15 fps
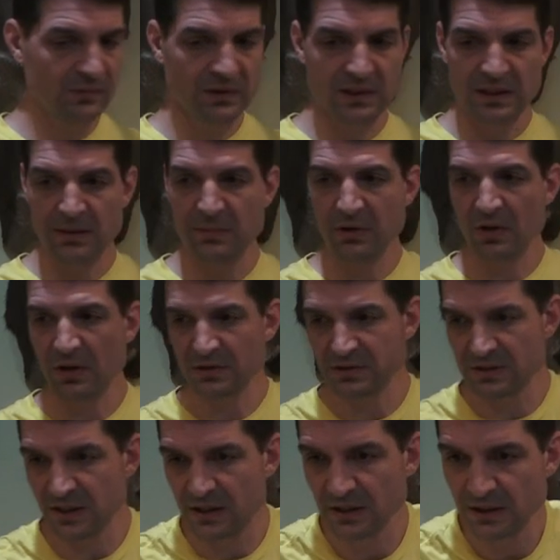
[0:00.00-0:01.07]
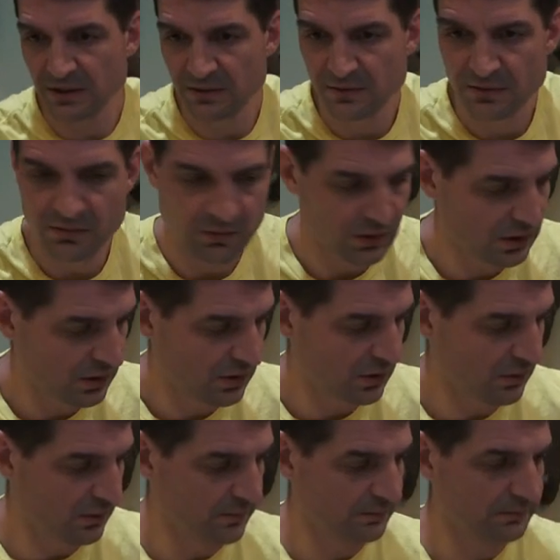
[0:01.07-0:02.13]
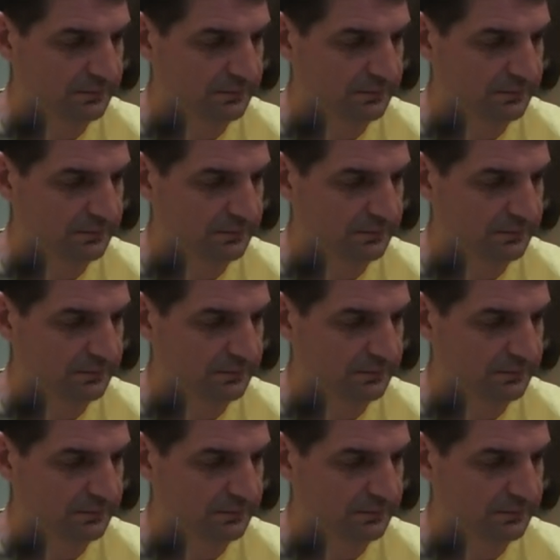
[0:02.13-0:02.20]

keep it all steady, what you're doing.